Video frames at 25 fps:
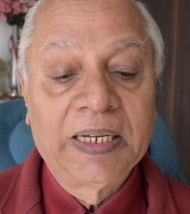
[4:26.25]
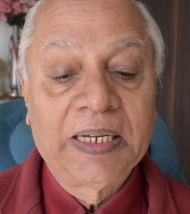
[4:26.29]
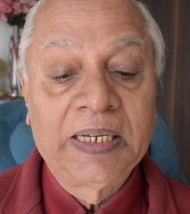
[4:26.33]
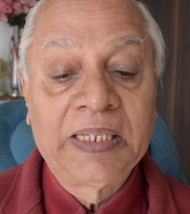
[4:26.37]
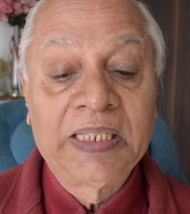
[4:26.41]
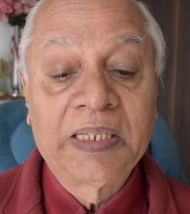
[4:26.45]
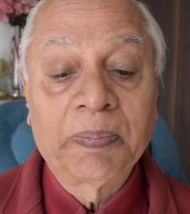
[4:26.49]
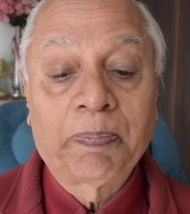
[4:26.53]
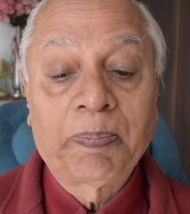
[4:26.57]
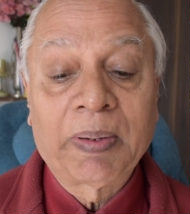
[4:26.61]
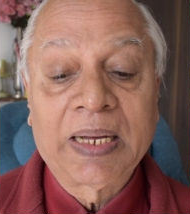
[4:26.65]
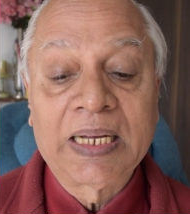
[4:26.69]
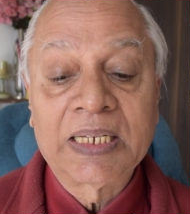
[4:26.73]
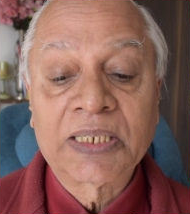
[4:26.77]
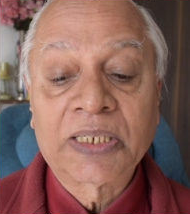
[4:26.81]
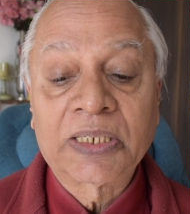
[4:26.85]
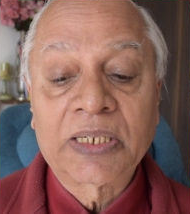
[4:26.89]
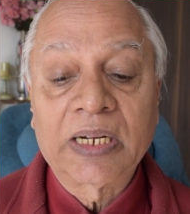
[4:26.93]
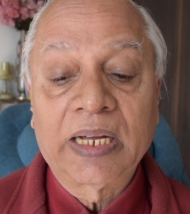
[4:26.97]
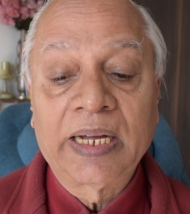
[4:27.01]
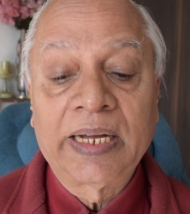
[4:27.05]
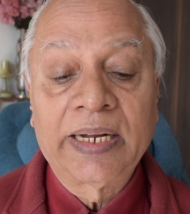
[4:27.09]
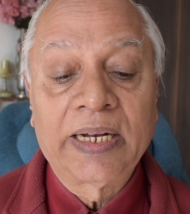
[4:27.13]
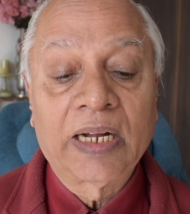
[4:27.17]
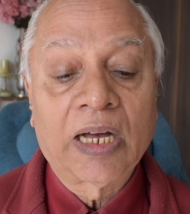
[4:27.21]
in the
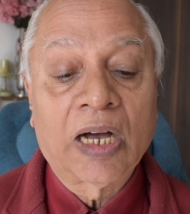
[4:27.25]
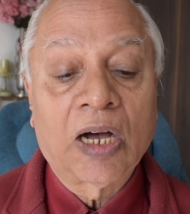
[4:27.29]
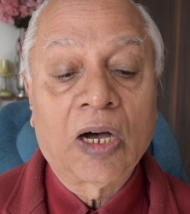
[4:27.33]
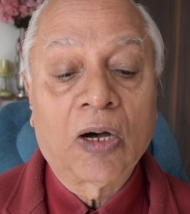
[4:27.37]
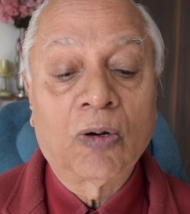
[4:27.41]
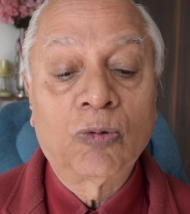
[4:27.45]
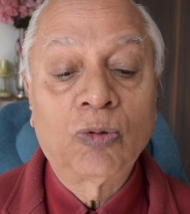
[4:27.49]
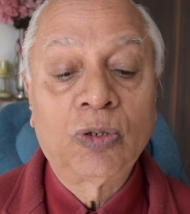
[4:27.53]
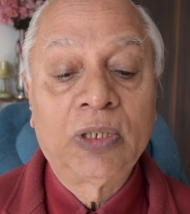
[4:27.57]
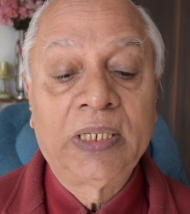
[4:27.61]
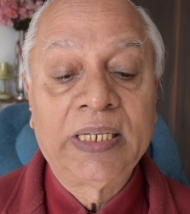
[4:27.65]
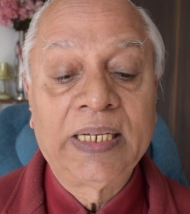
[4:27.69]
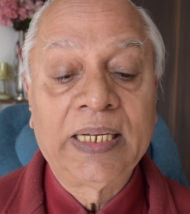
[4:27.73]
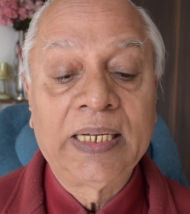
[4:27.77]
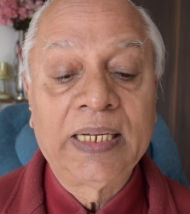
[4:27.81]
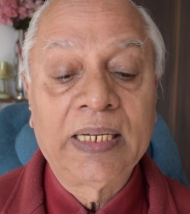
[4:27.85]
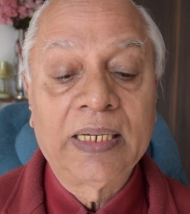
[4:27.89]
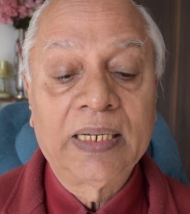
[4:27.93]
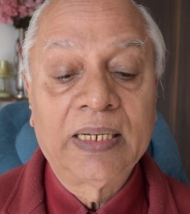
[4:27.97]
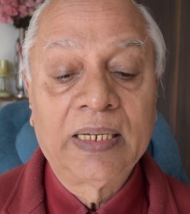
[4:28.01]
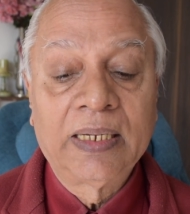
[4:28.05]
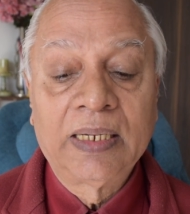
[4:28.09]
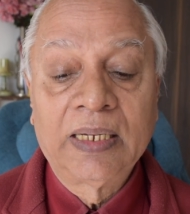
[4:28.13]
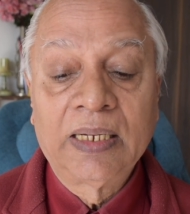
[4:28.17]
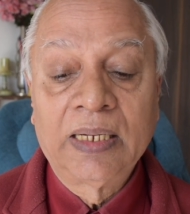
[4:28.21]
past and how
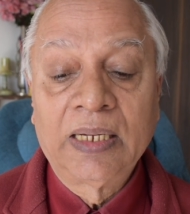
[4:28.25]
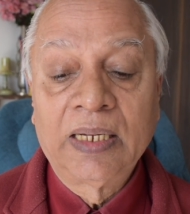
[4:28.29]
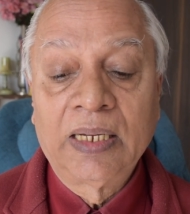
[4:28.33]
they